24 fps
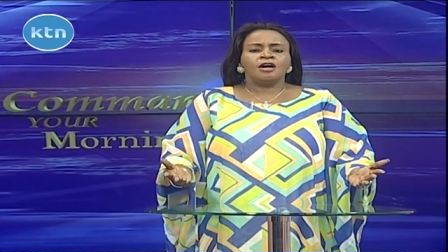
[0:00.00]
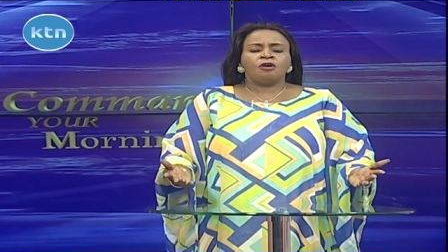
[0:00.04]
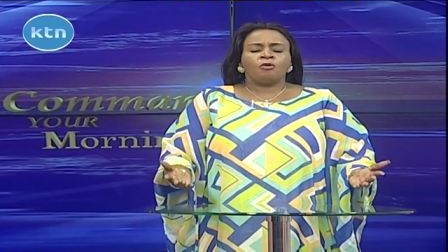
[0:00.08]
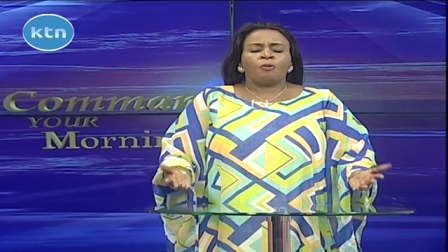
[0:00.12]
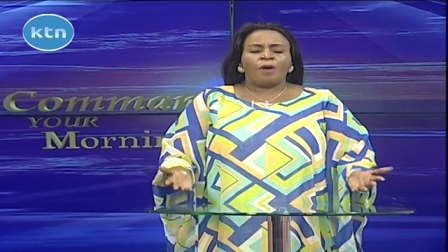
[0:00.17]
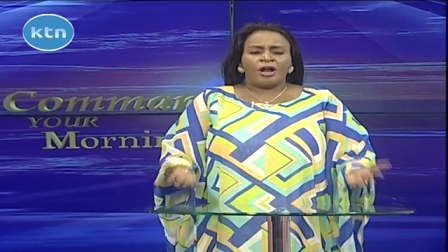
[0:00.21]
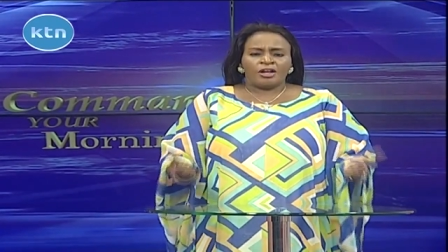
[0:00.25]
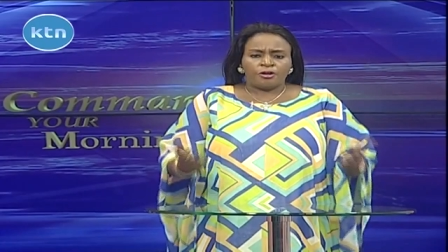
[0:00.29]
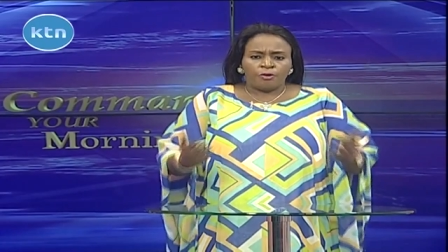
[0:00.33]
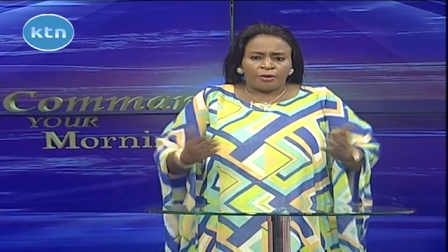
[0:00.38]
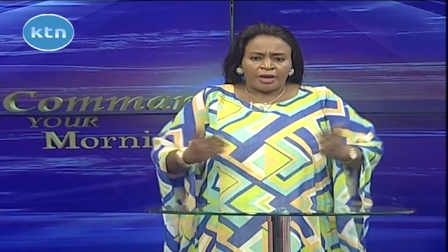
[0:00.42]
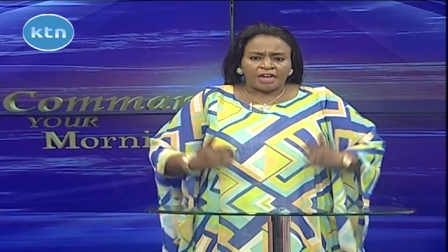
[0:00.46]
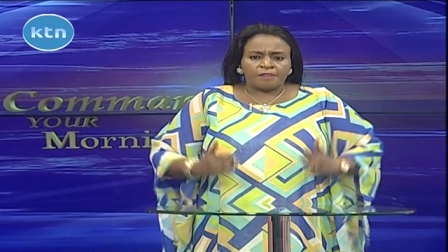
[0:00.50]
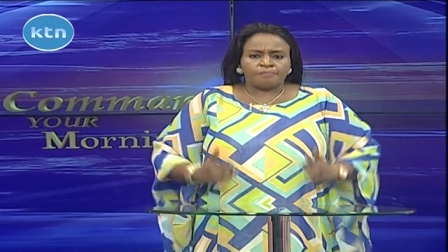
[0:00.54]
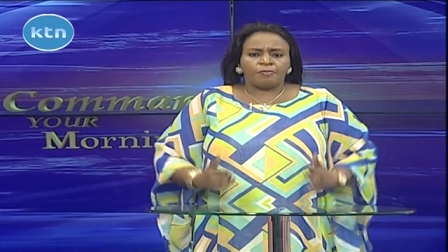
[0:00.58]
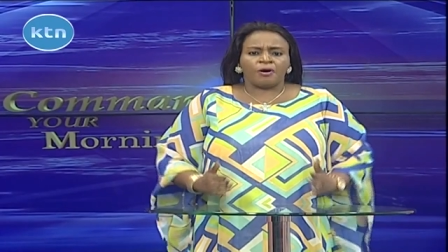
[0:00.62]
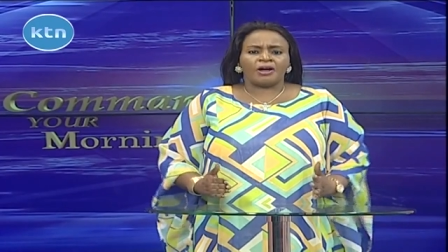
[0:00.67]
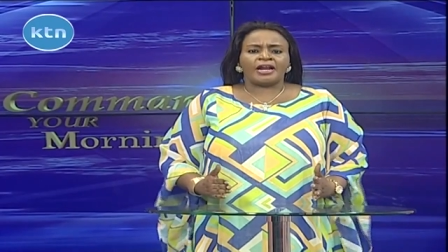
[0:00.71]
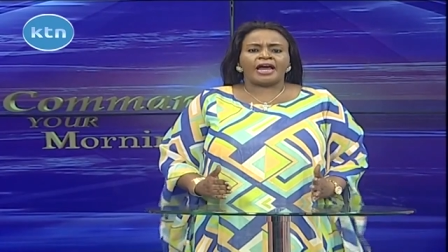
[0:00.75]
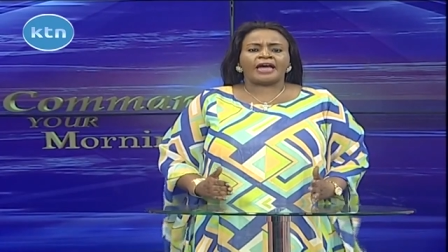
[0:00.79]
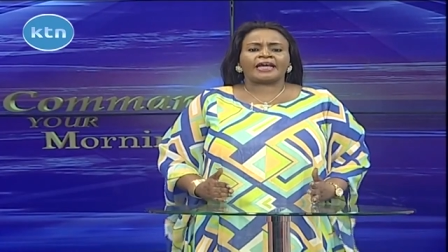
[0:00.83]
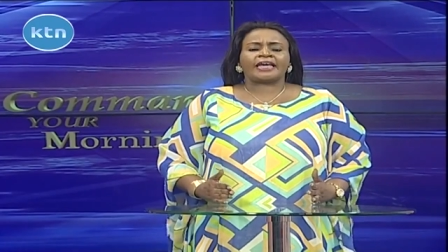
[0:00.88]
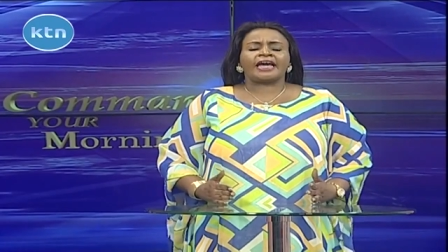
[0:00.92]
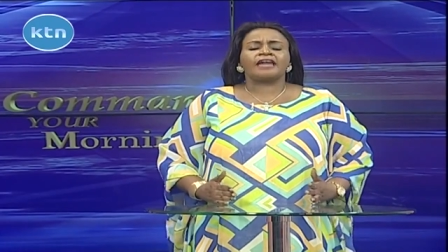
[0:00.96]
When you get
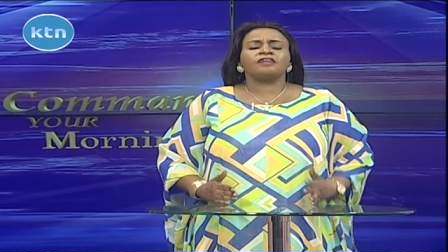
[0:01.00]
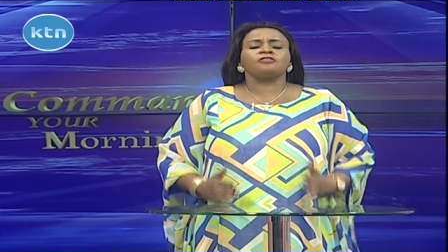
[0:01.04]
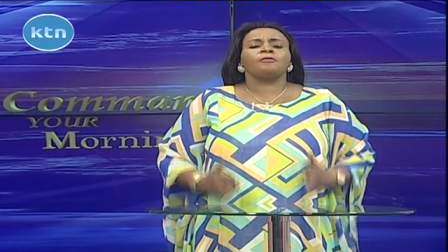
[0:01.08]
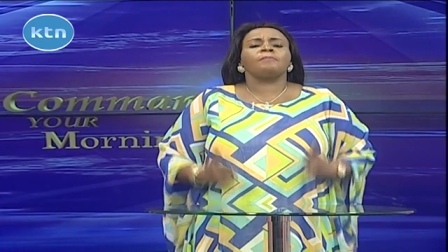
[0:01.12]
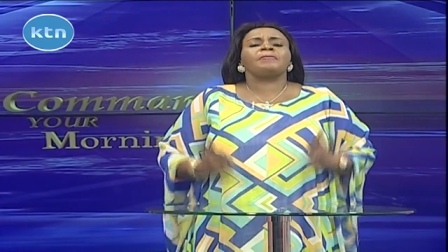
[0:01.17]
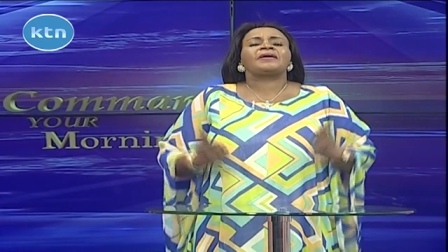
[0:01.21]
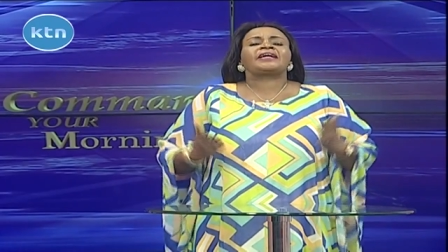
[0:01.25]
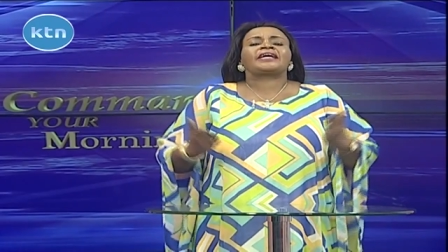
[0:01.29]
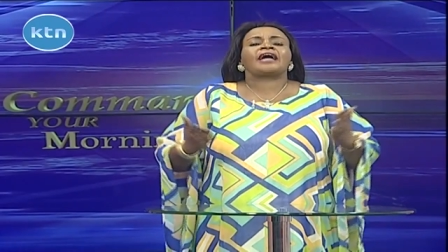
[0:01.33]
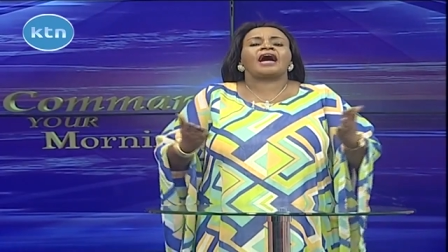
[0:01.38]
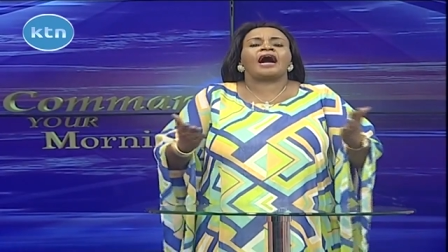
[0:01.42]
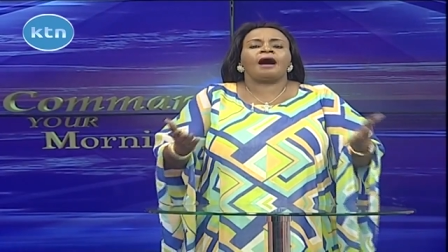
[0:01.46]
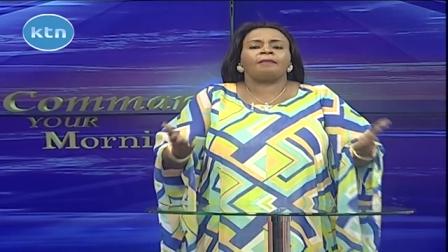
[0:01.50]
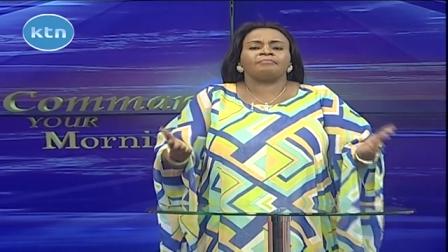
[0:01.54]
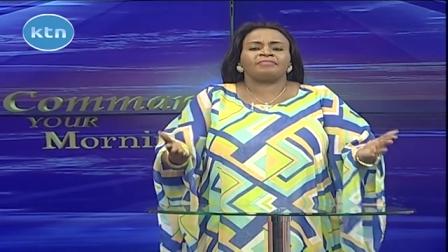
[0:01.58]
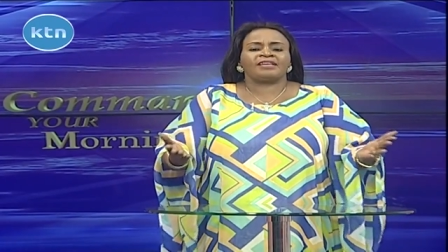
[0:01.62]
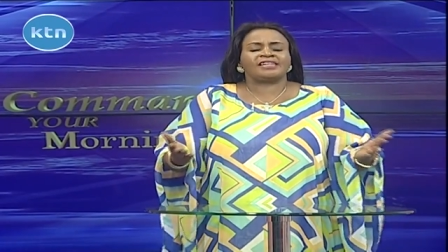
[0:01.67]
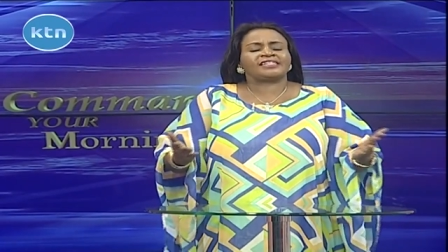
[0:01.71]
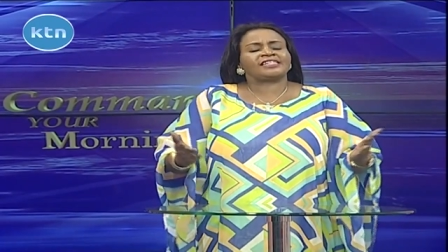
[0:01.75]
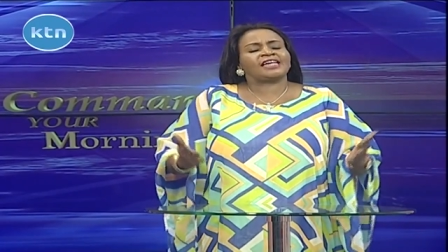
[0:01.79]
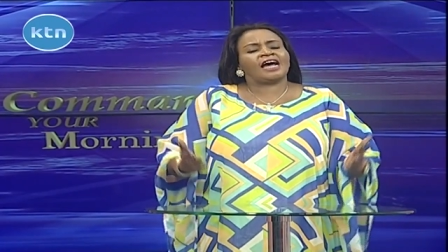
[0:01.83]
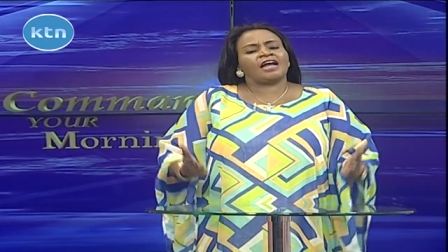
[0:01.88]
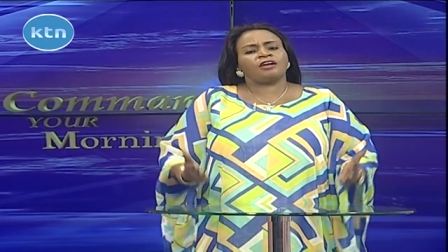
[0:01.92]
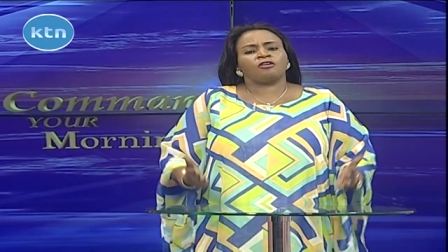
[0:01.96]
born again, you become
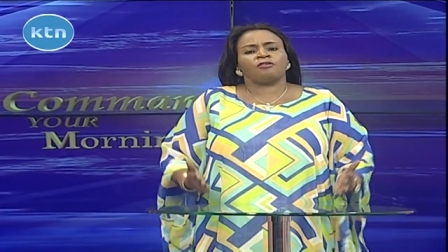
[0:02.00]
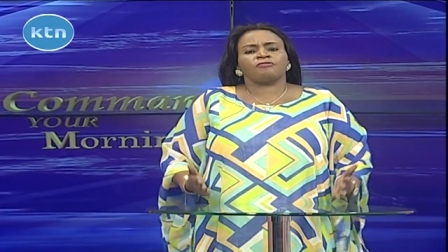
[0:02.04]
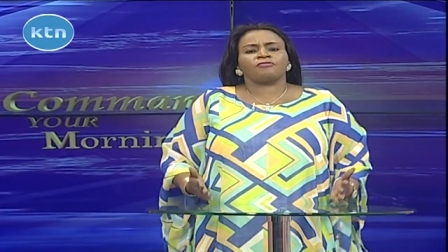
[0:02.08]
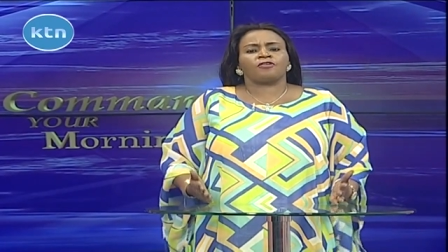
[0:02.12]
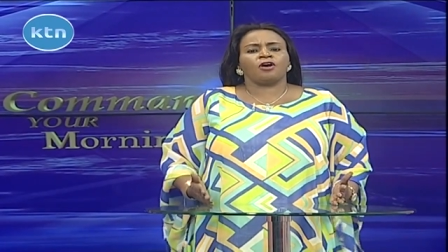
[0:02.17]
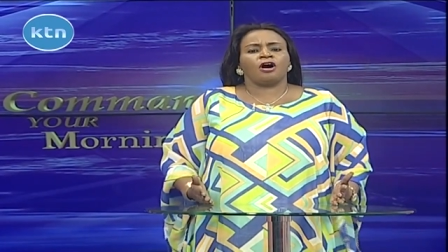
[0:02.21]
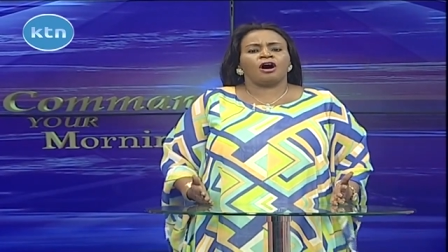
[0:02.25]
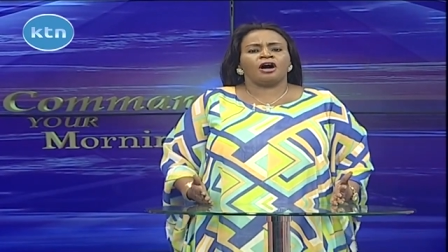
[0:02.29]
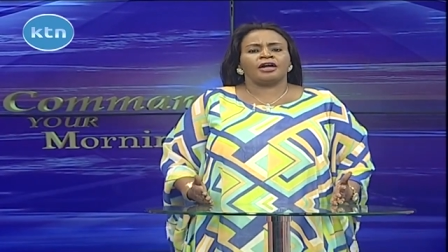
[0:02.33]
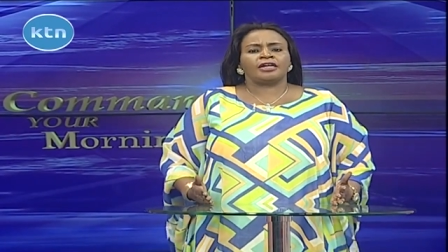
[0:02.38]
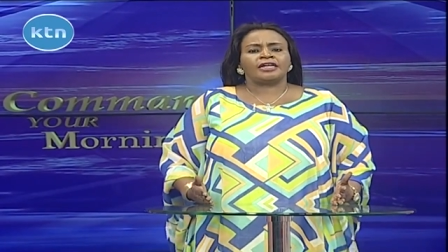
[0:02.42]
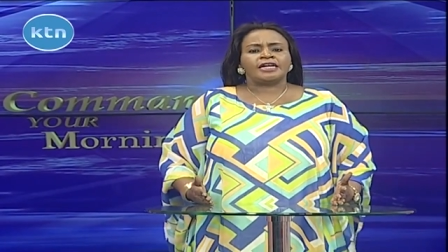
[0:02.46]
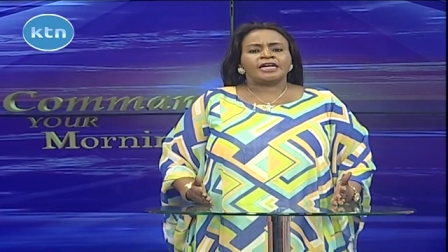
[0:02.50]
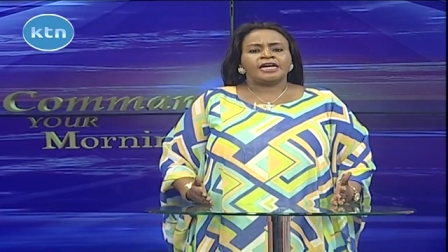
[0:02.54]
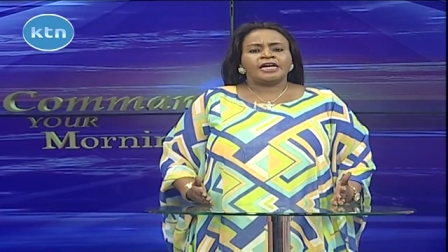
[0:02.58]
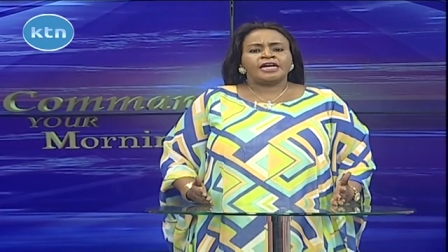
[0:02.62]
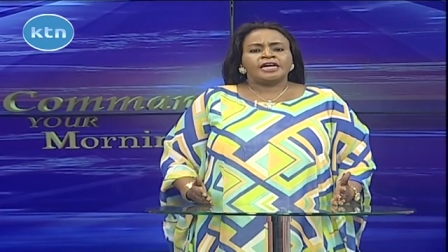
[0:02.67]
the Son of God.